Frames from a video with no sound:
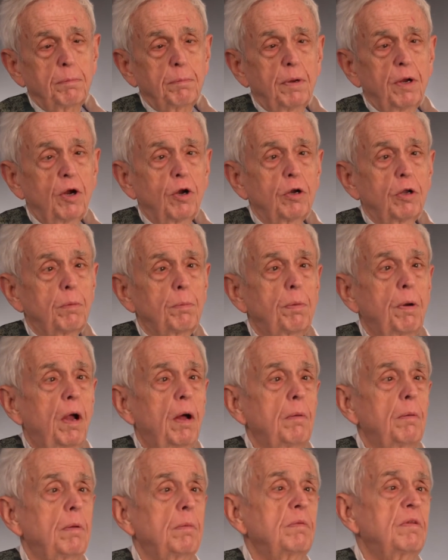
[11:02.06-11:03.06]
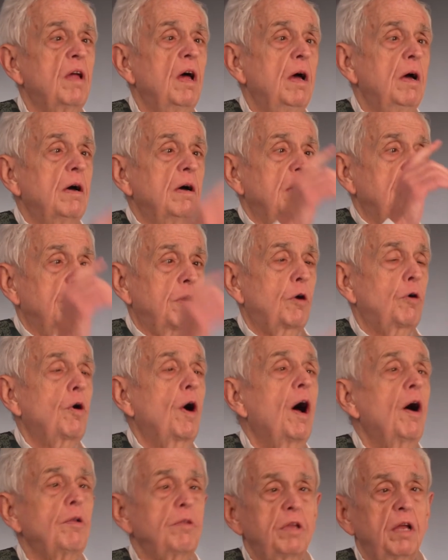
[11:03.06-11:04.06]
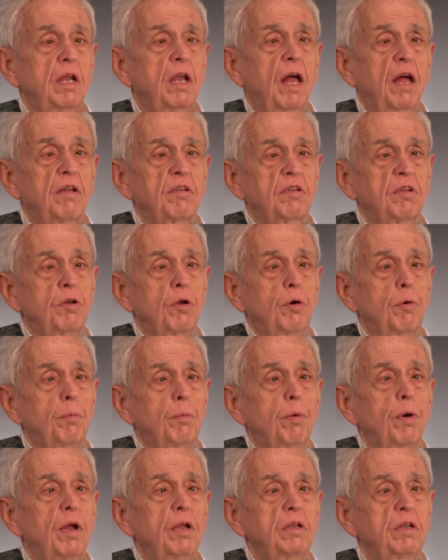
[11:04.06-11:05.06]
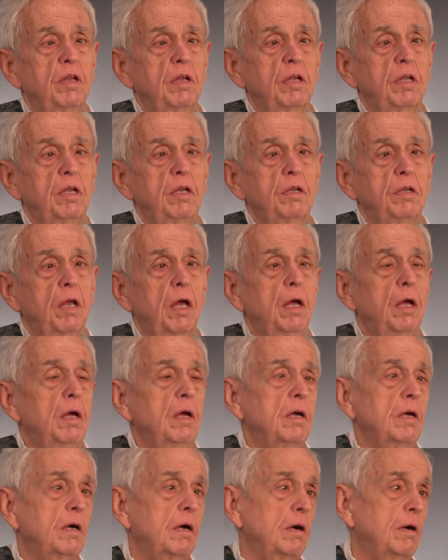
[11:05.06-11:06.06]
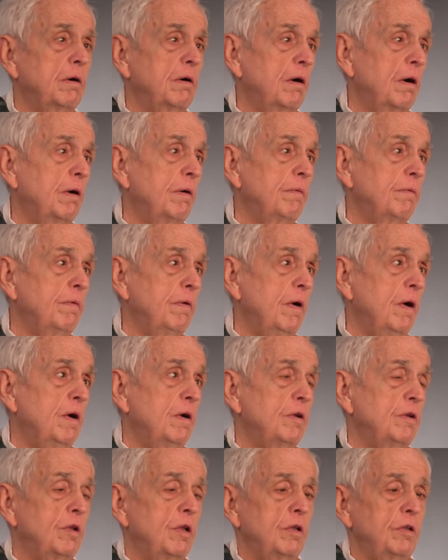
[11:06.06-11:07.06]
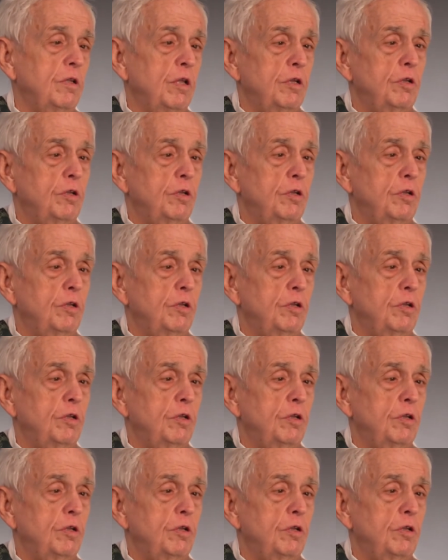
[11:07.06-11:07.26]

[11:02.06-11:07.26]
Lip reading: marital problems, a crowd that has no bread to eat, the